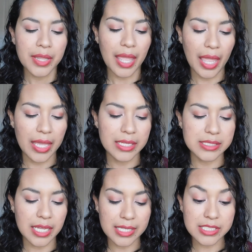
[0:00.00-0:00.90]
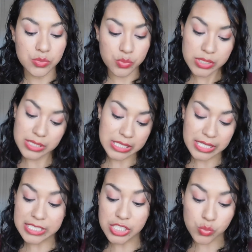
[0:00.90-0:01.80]
and it's really
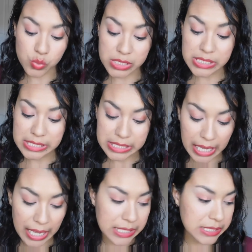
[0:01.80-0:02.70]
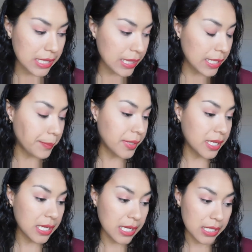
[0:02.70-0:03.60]
it's a really nice lip
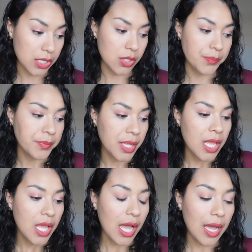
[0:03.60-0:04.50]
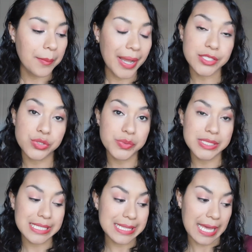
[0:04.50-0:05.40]
color um, I do
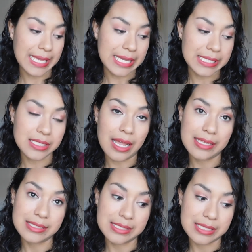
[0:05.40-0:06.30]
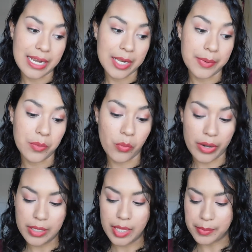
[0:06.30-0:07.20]
really like it as I said I've been
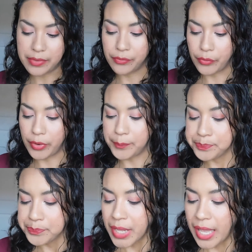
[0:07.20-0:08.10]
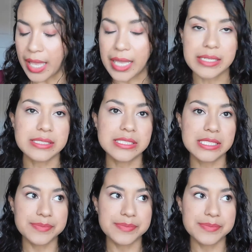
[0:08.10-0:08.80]
wearing it before and